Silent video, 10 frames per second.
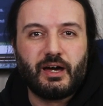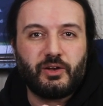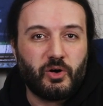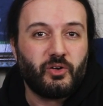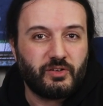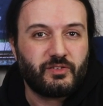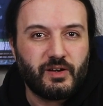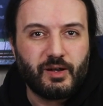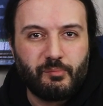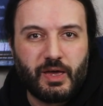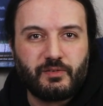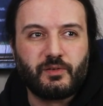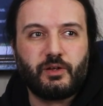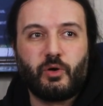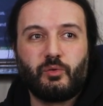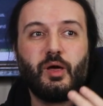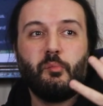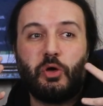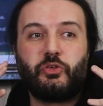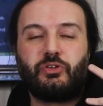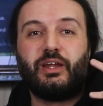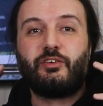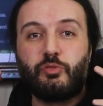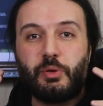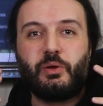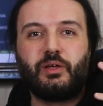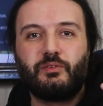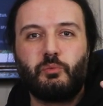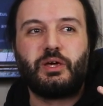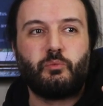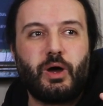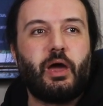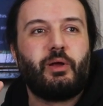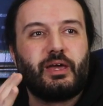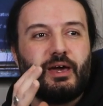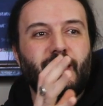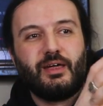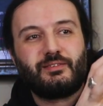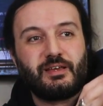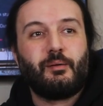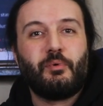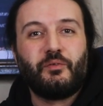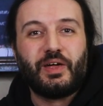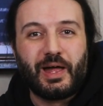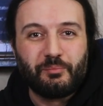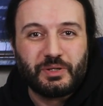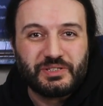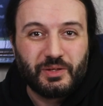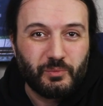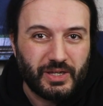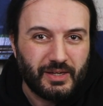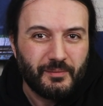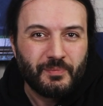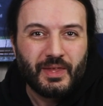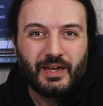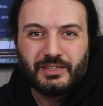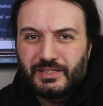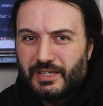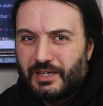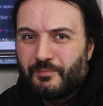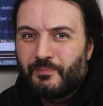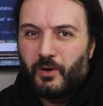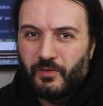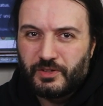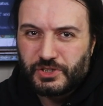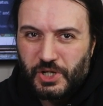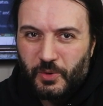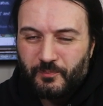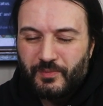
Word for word: are not necessarily based on their own personal experience with wearing some of the helmets that we see on this show.